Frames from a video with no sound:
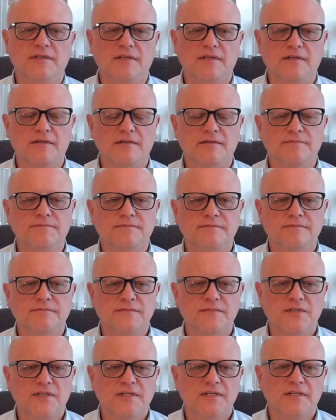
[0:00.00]

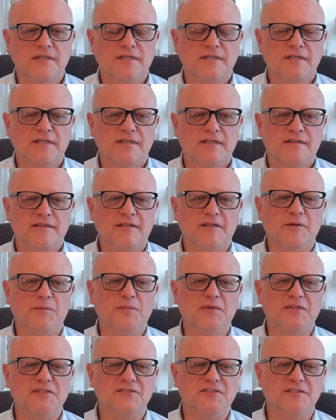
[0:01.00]
than a
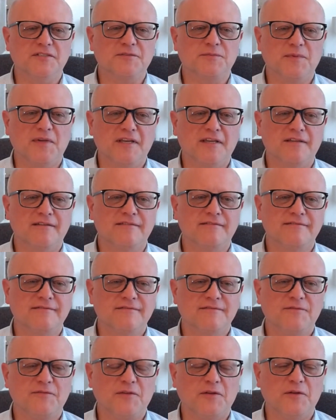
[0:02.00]
businessman,
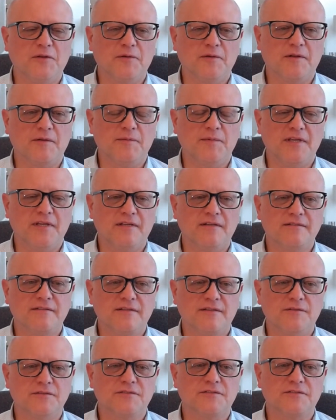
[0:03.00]
if you know what I mean.